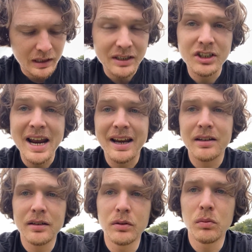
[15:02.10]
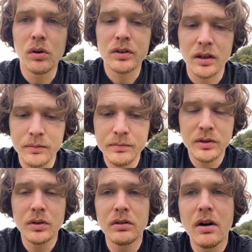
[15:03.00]
and check your water.
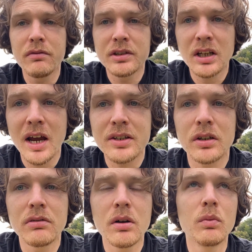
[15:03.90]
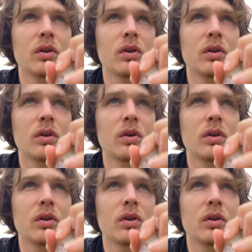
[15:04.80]
Do your own science on your own